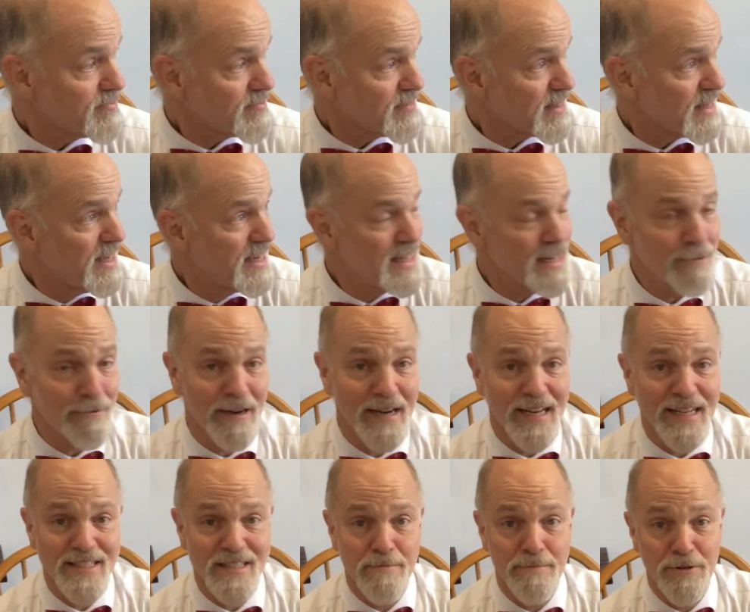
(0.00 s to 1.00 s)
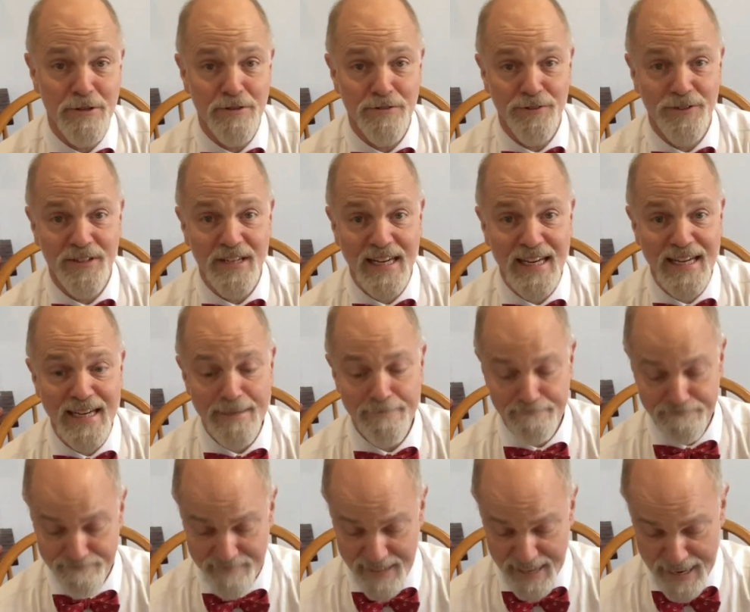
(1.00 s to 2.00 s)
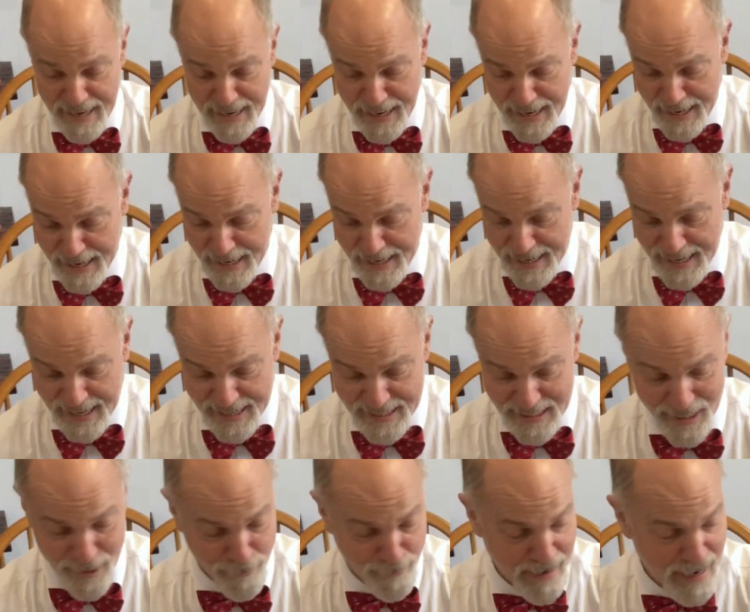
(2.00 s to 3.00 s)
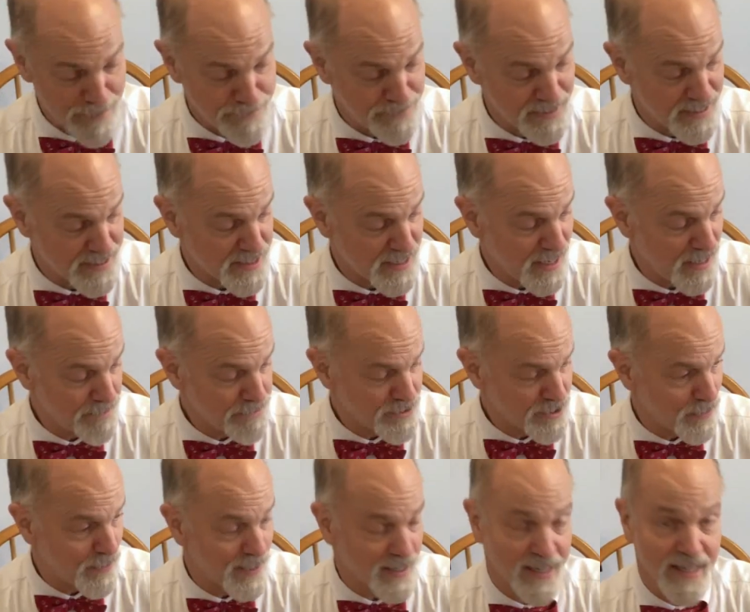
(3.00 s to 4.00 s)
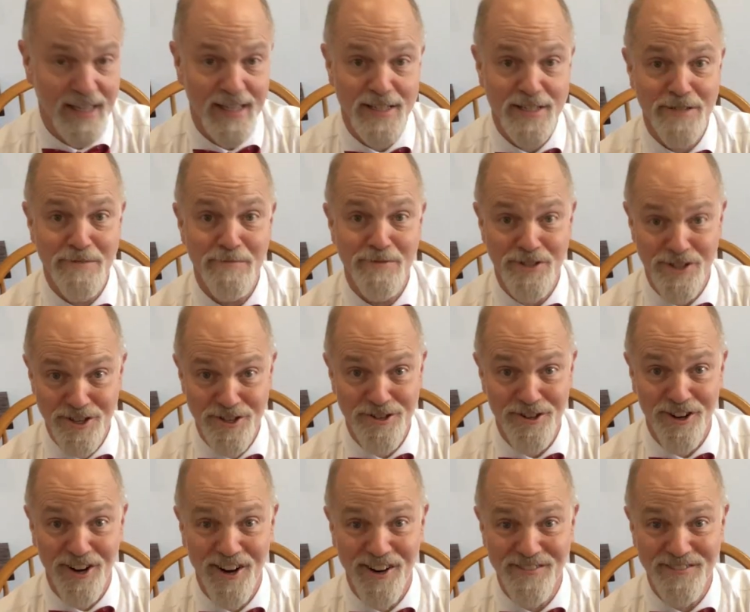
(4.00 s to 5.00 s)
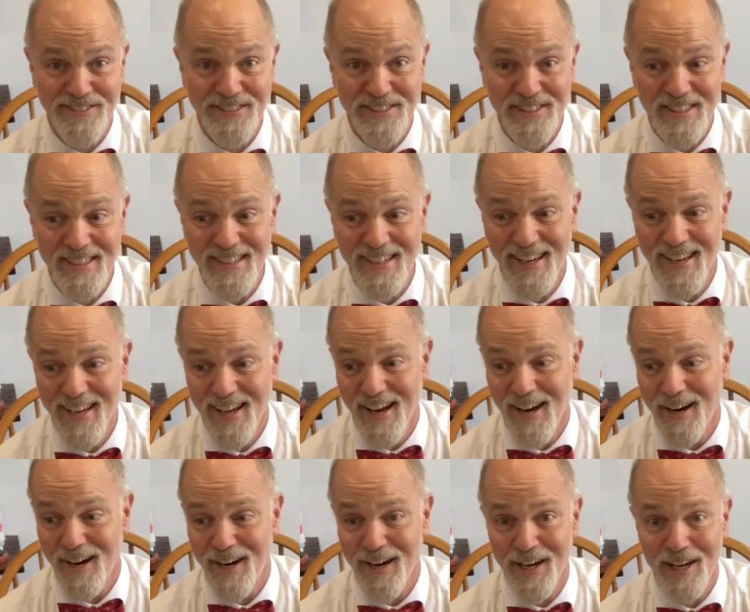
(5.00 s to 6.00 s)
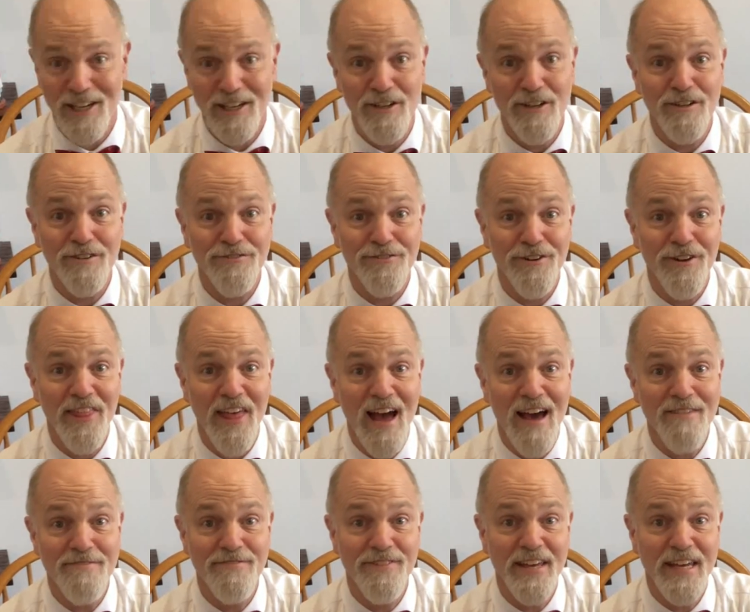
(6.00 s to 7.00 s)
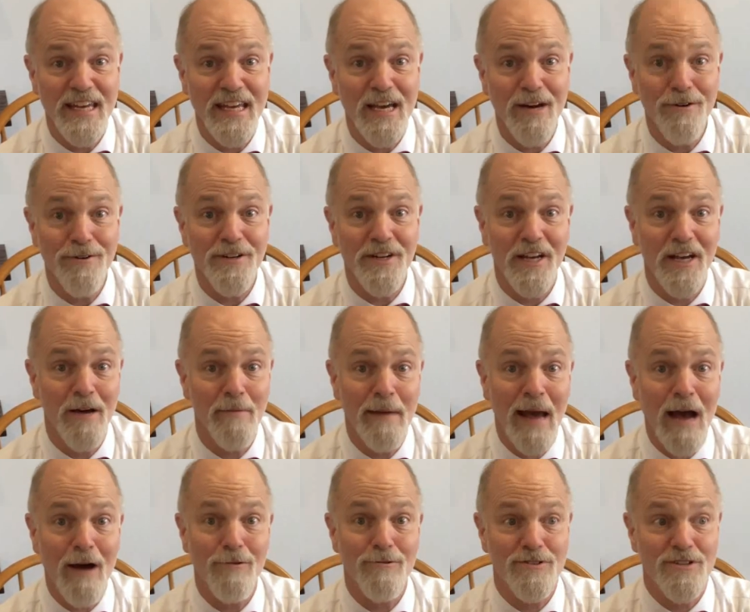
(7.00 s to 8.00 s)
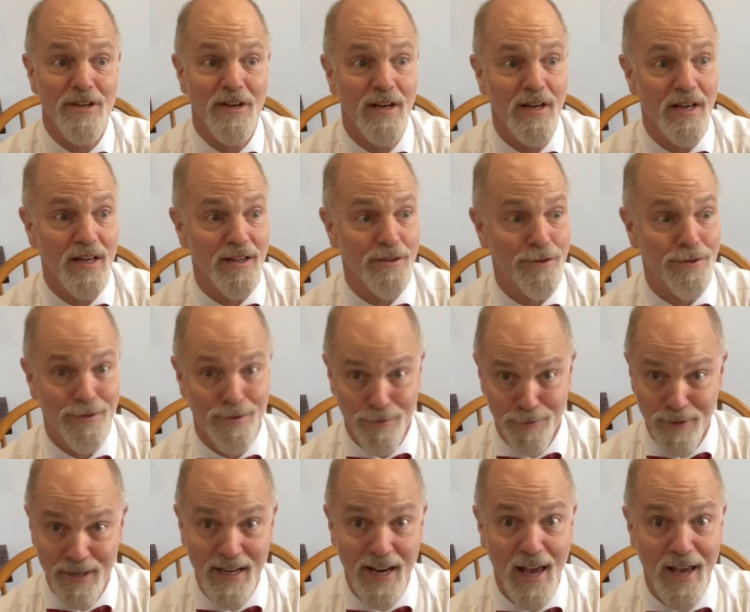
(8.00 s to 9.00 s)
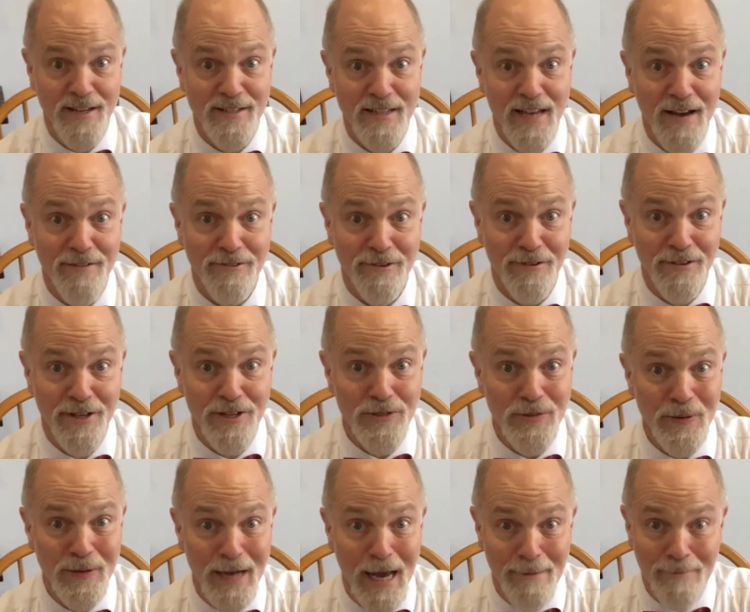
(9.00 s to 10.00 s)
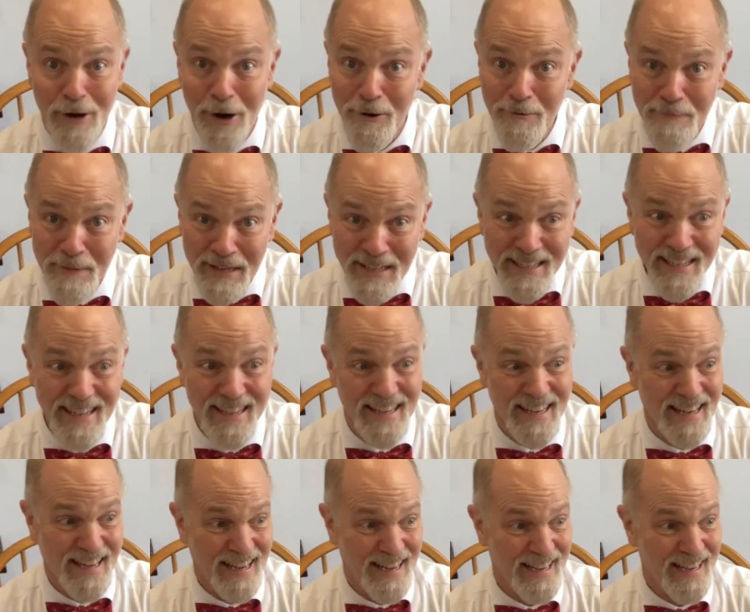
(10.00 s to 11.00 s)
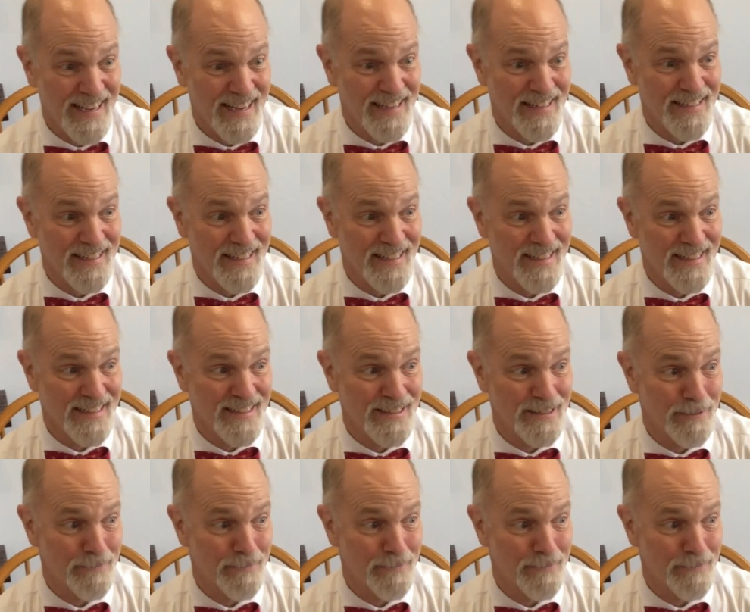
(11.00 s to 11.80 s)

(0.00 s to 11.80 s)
anyway, it's a beautiful day and I need to wrap this up so I can get some ginger harvested. Uh, look for that video to come out three days after this one, I'm hoping. And uh,